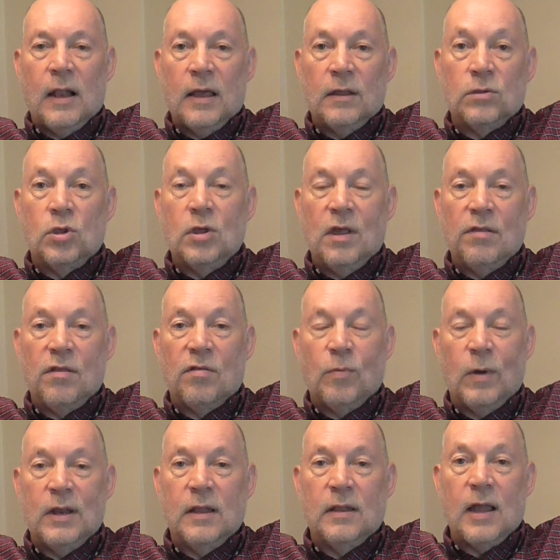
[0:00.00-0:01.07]
like Jesus
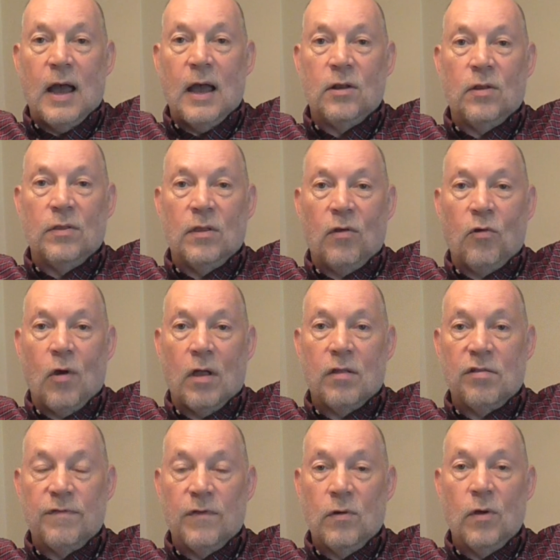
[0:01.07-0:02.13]
when he died on the
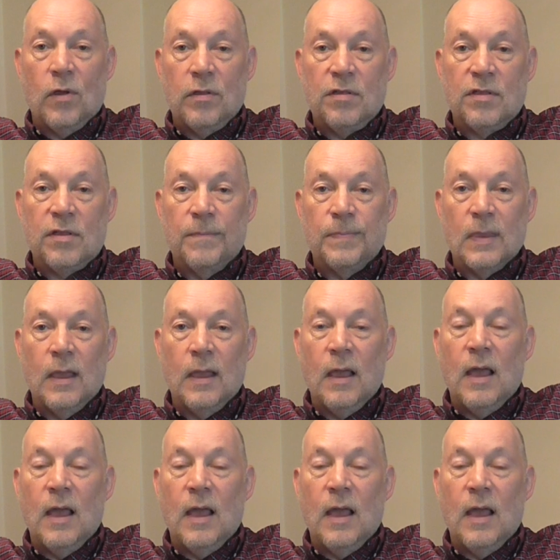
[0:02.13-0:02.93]
cross for us.